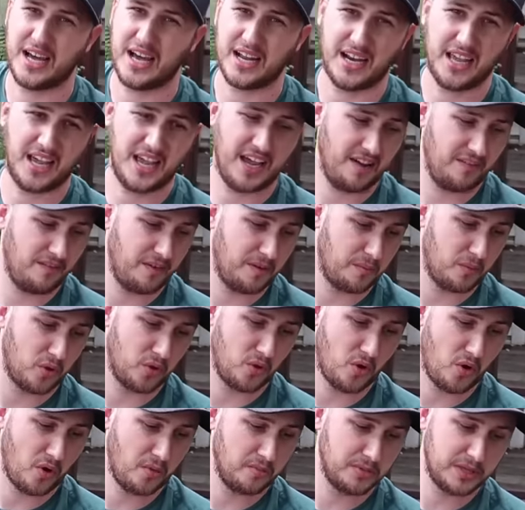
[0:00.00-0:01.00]
not have them,
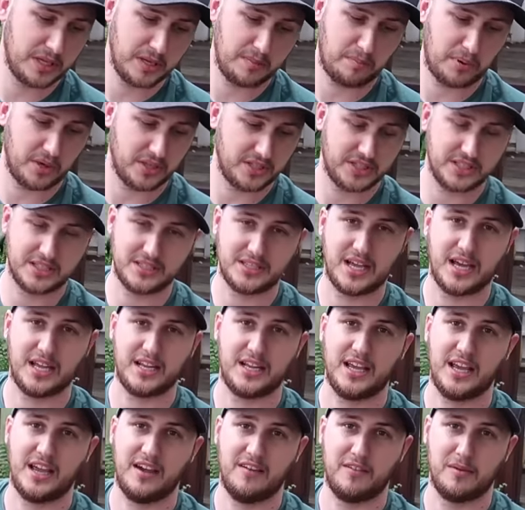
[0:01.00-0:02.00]
Home Depot did not
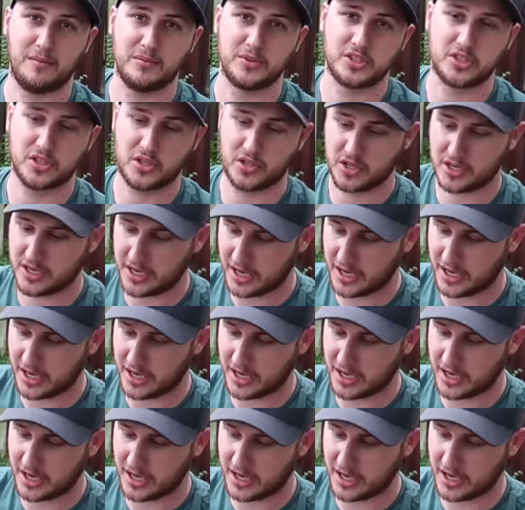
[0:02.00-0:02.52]
have them, so you